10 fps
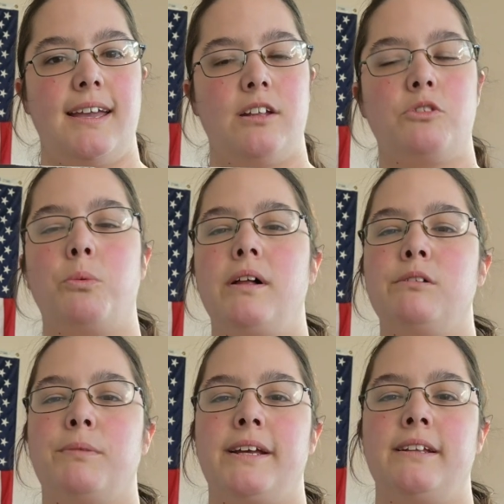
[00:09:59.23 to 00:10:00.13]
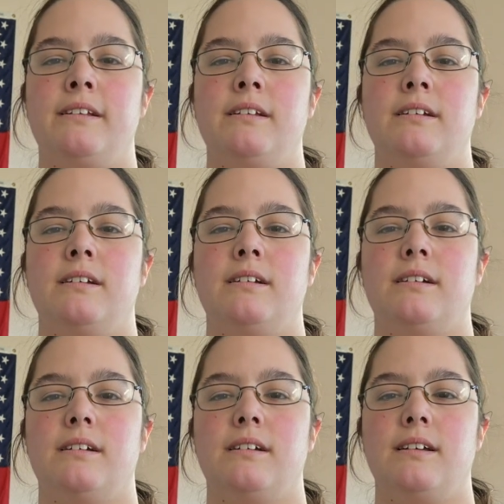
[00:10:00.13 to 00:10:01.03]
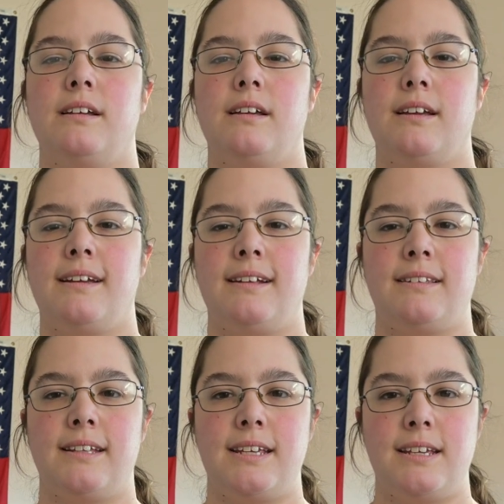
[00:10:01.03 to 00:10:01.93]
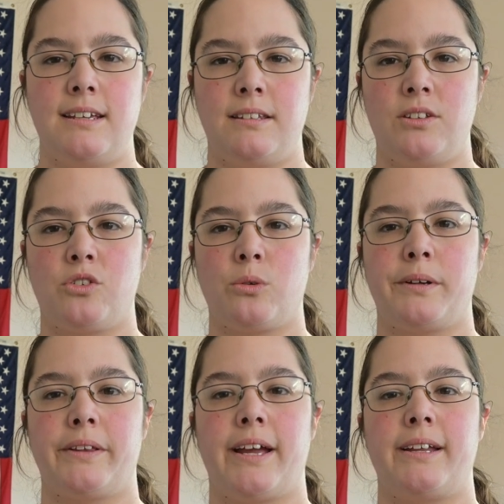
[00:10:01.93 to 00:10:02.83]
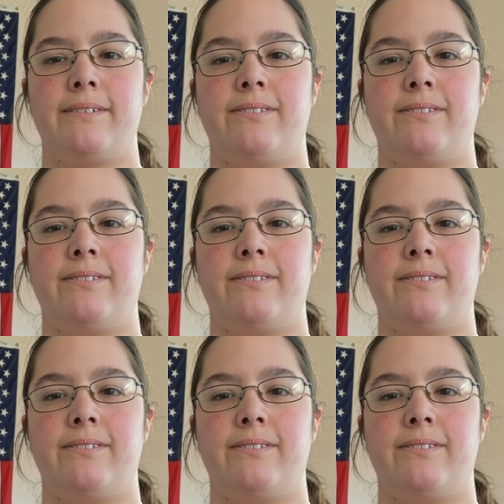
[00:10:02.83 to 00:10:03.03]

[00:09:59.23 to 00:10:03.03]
It's well written. It's an easy storyline to